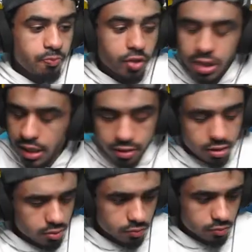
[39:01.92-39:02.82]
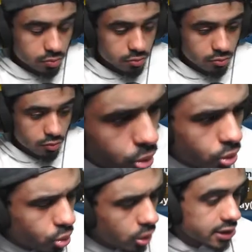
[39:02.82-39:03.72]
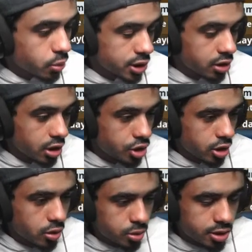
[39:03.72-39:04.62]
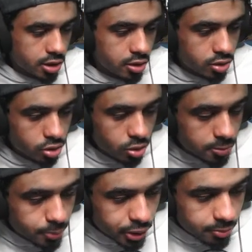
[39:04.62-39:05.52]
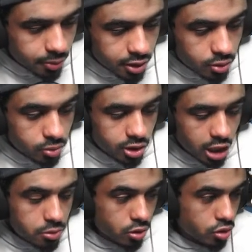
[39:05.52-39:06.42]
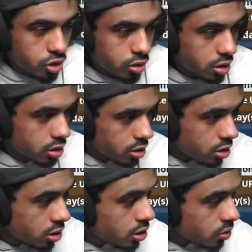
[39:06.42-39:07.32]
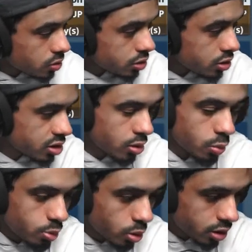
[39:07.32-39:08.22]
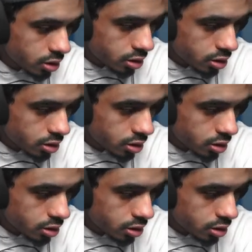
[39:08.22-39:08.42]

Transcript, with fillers: Nothing. Who, who was it? Was it Ichigo who said, don't spend money on games you enjoy? Because there's no point.